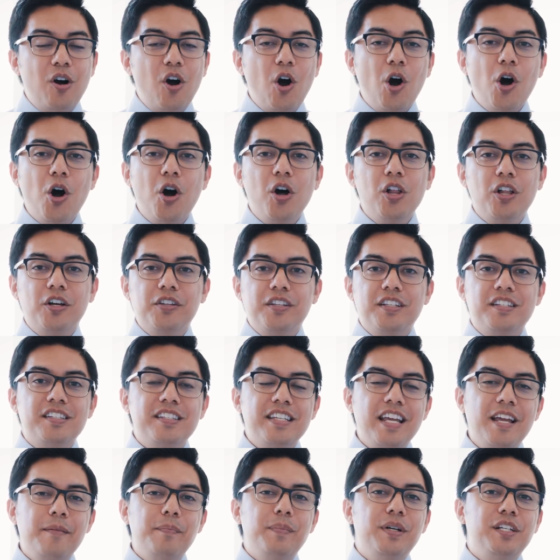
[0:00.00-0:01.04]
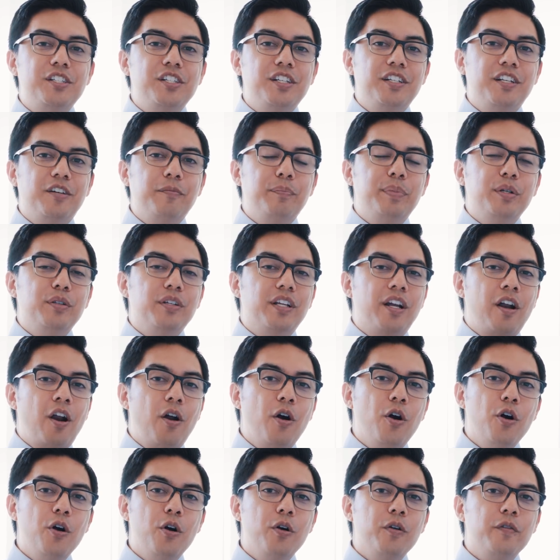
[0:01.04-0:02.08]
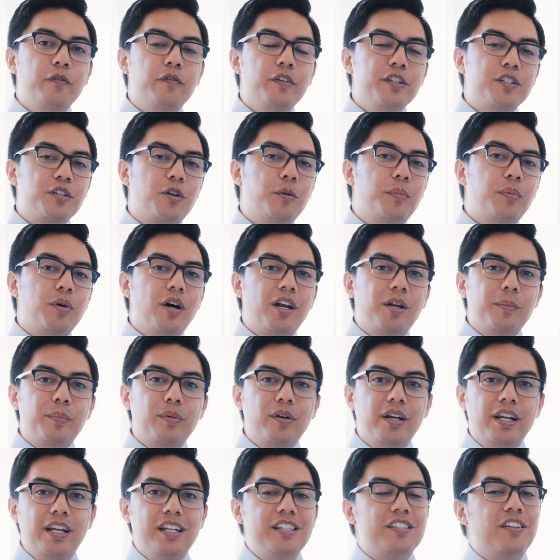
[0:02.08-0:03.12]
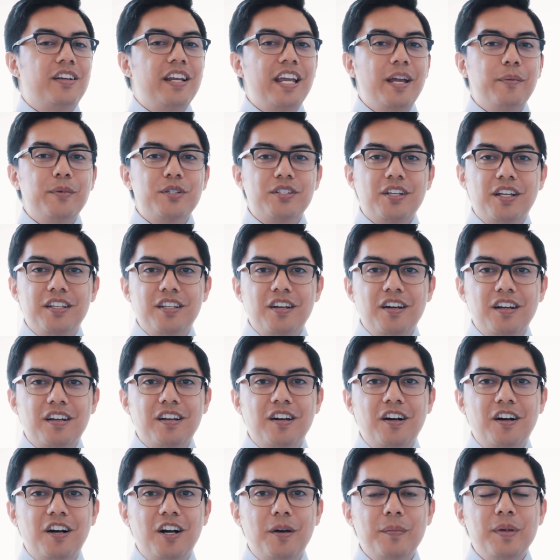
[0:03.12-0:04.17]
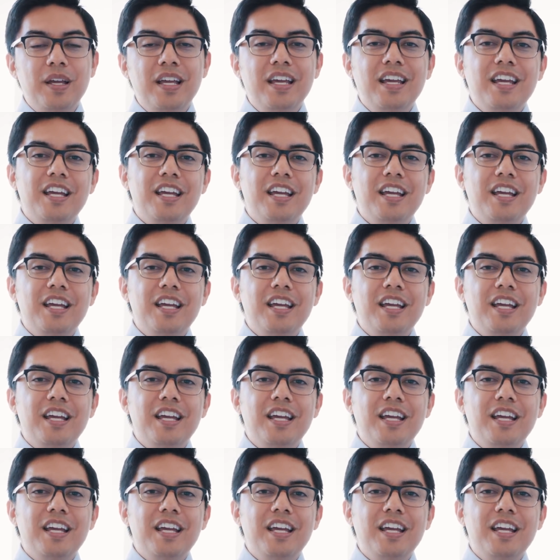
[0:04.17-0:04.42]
all on the same mission of building our own physical product brands on Amazon.com